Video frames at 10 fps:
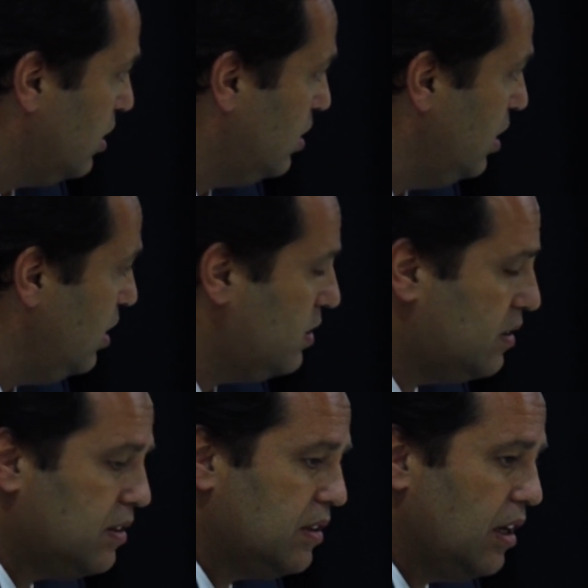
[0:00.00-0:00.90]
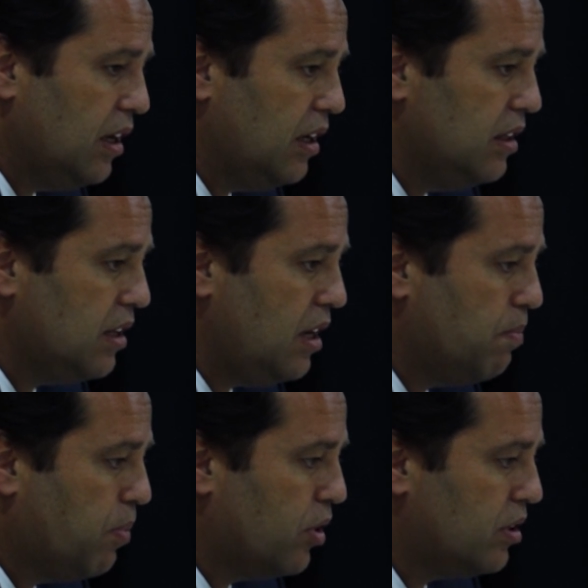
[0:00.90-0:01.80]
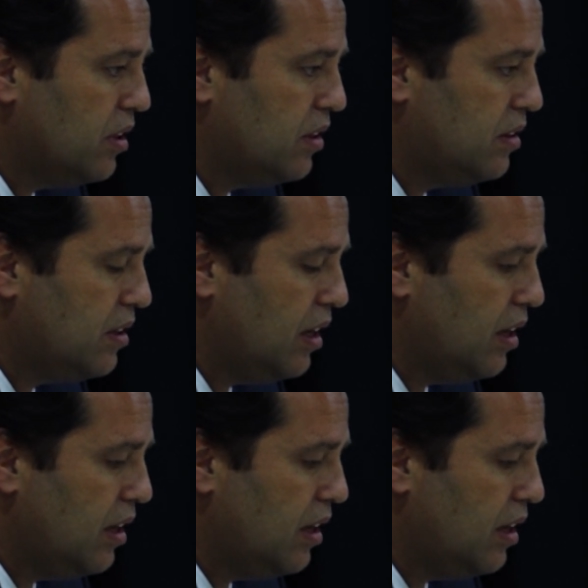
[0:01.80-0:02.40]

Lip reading: This is an important